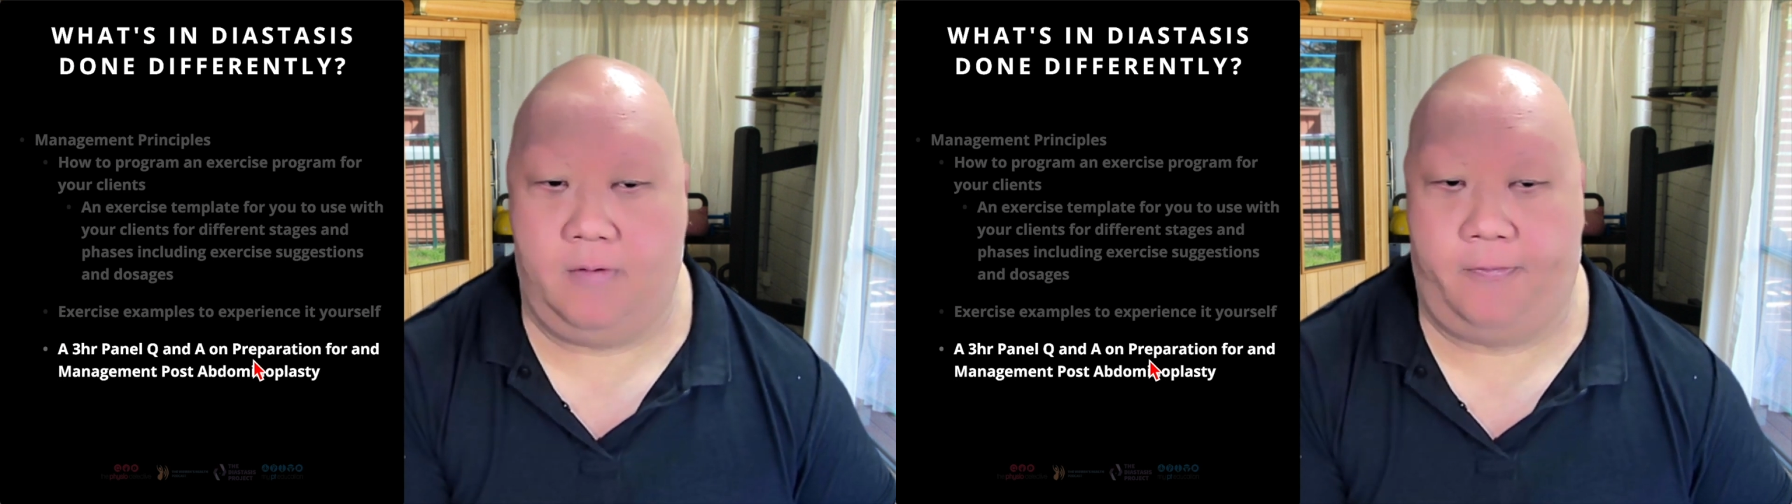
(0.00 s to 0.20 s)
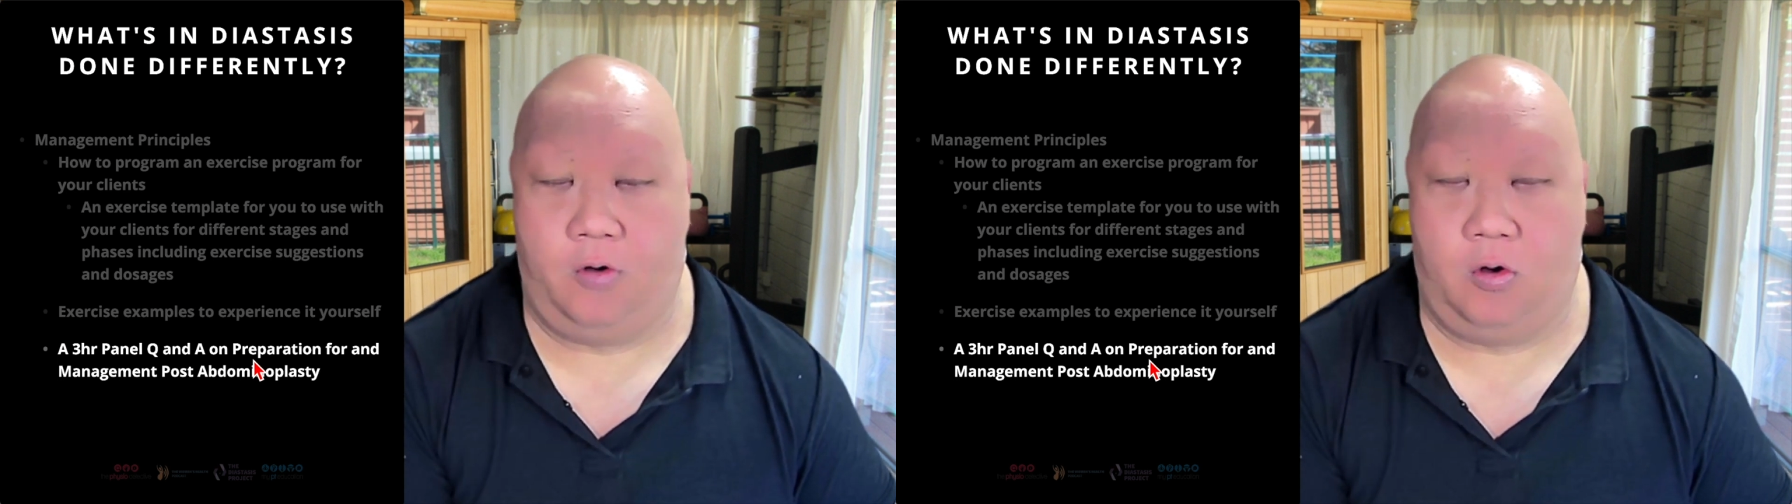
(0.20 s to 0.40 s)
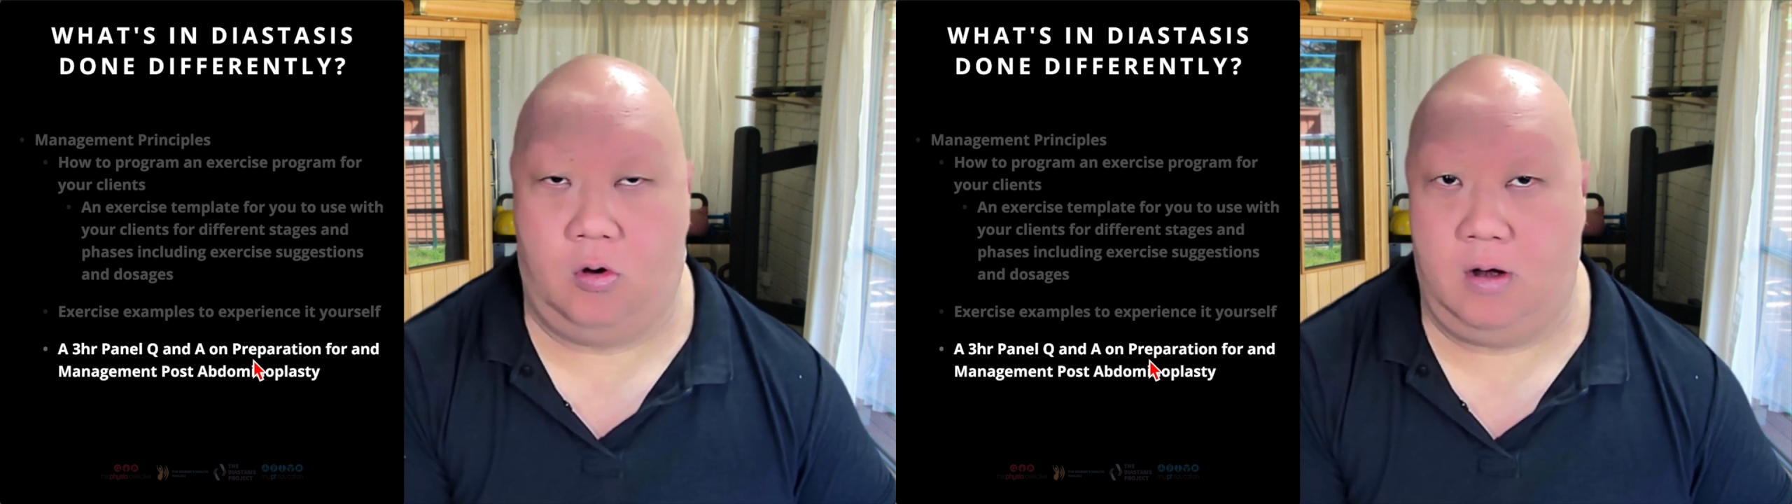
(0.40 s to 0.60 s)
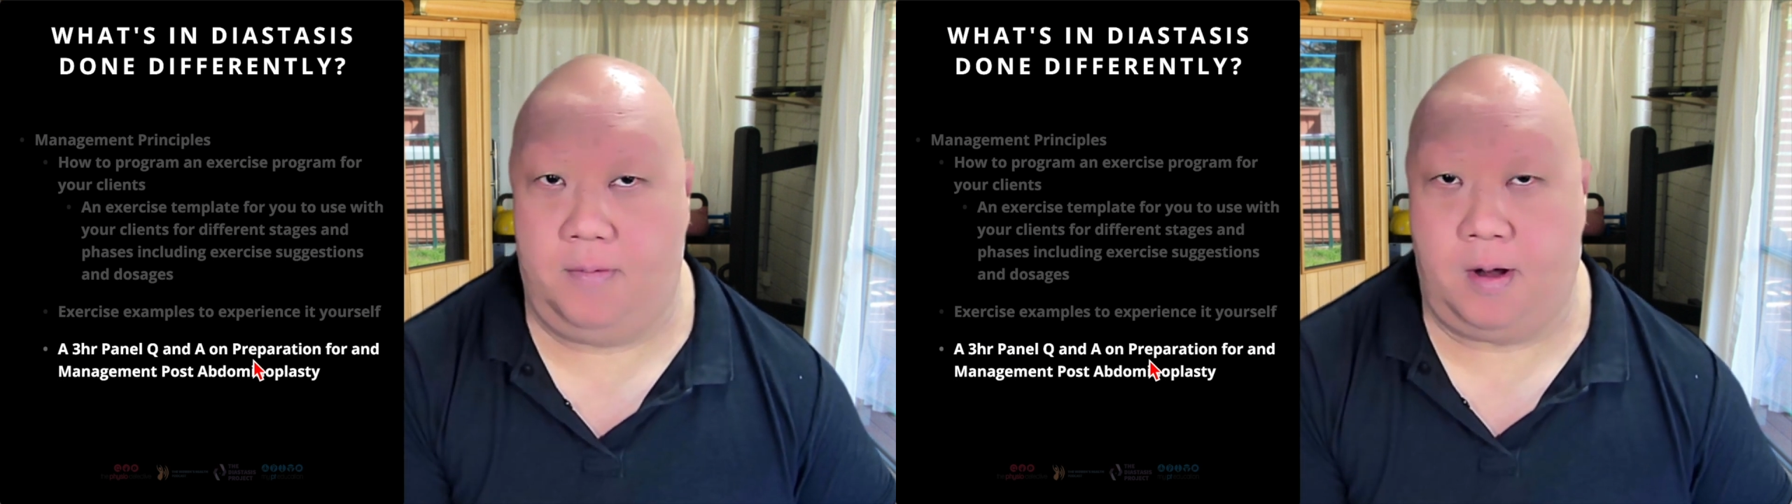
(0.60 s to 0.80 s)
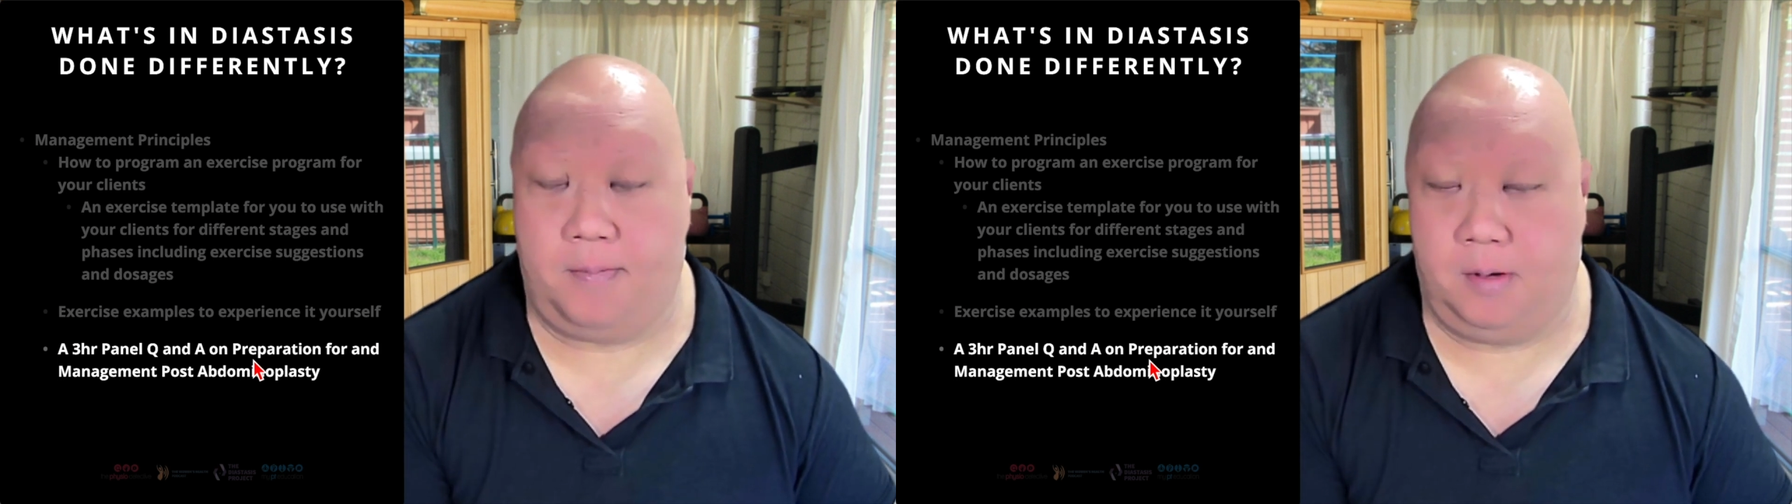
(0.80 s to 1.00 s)
for an
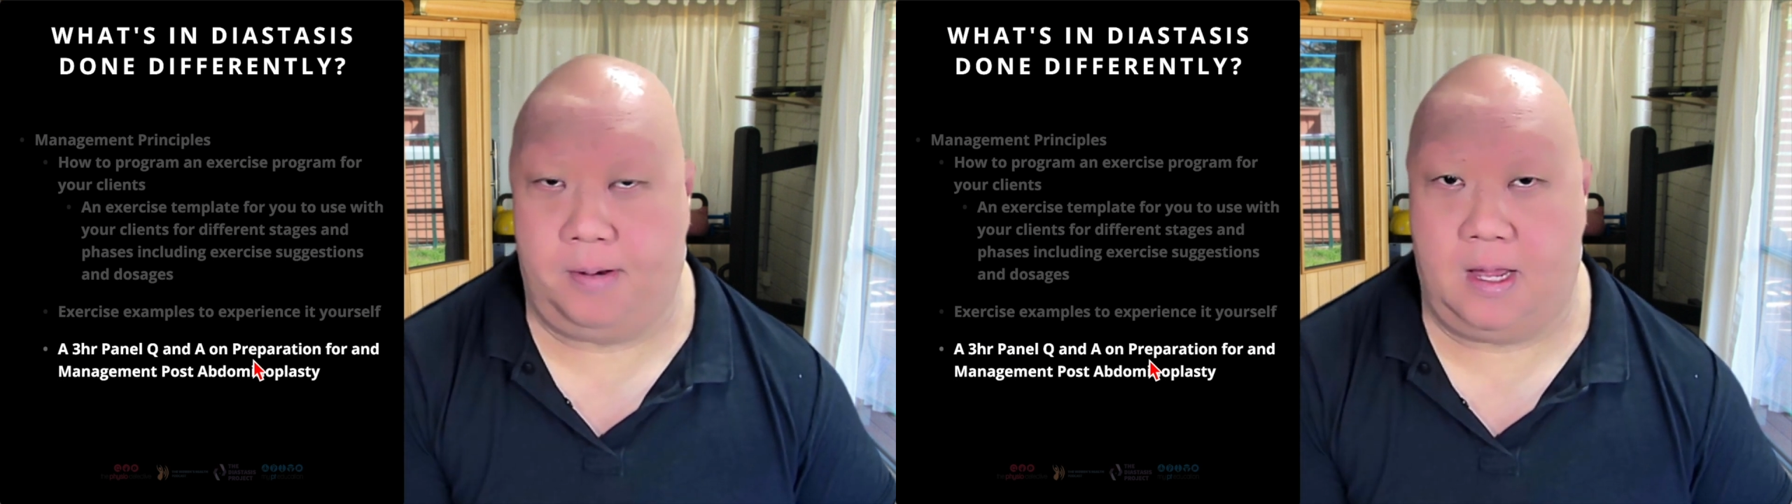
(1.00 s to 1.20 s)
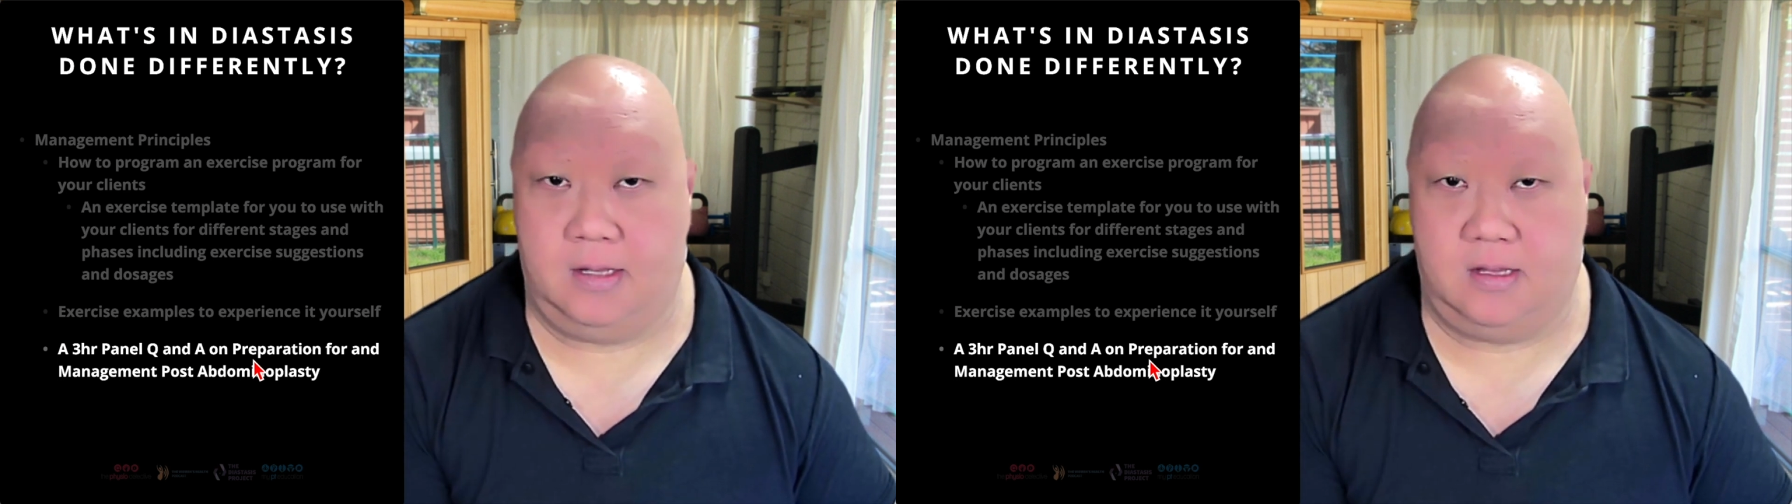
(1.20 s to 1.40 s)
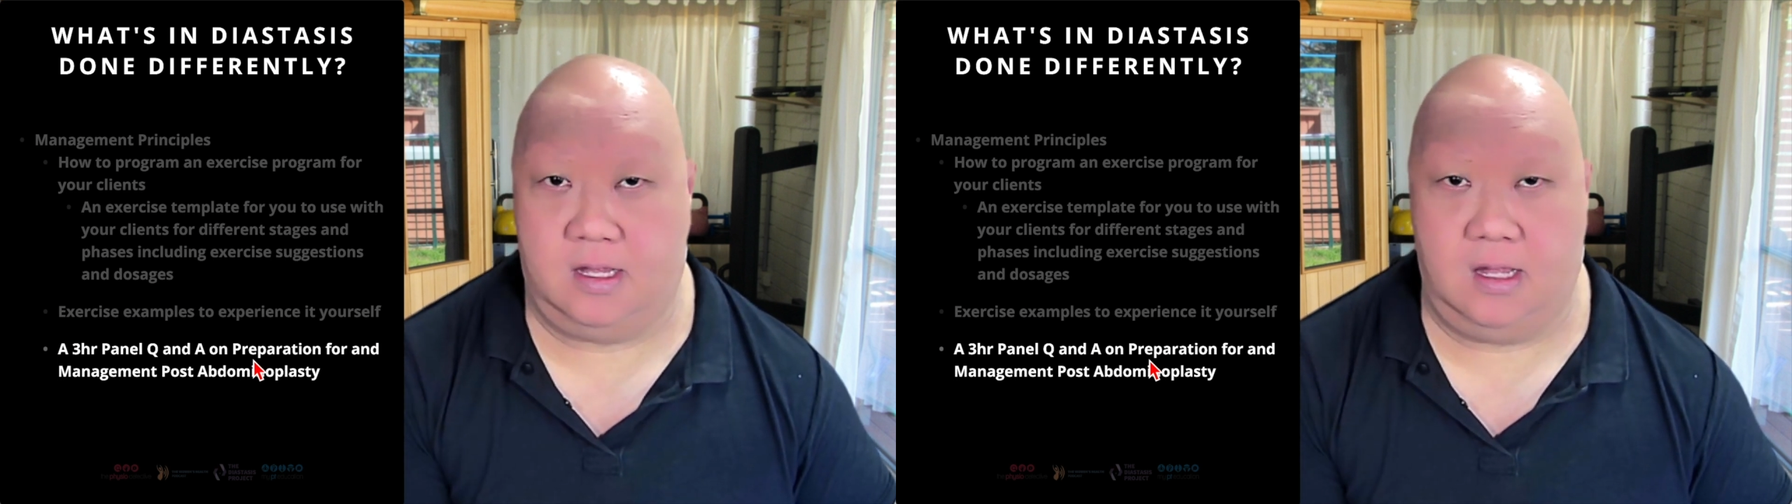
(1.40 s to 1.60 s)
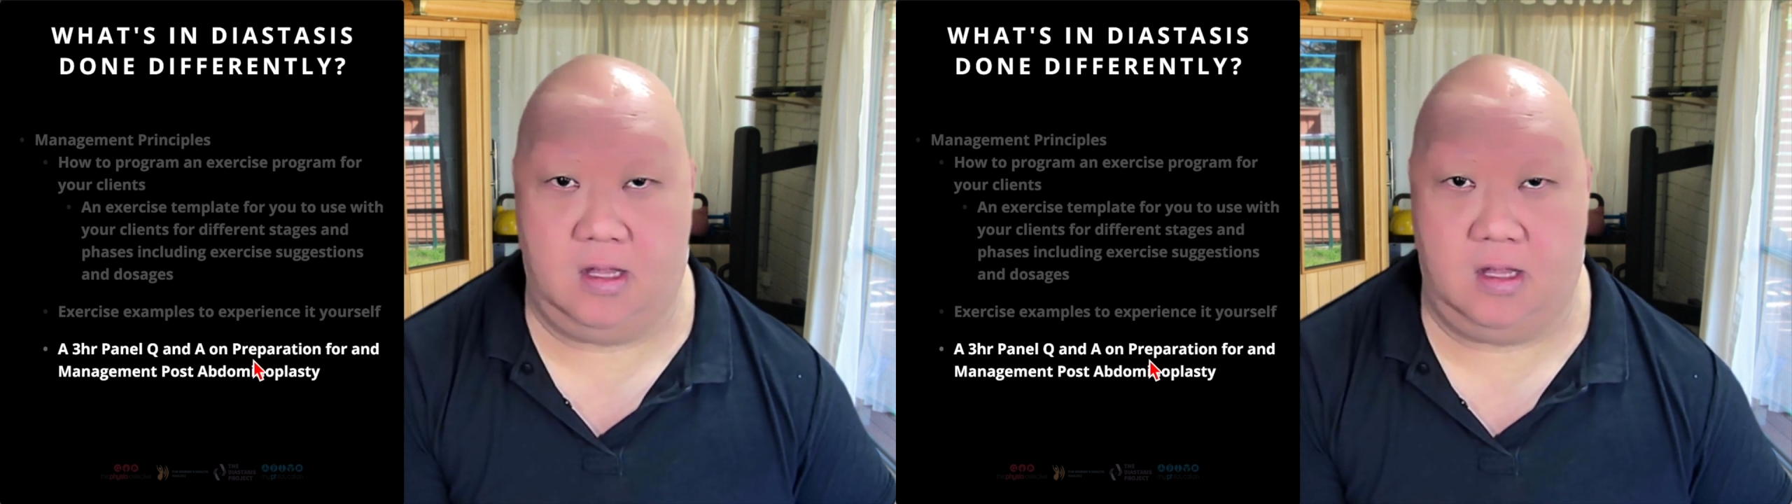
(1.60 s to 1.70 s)
abdominoplasty,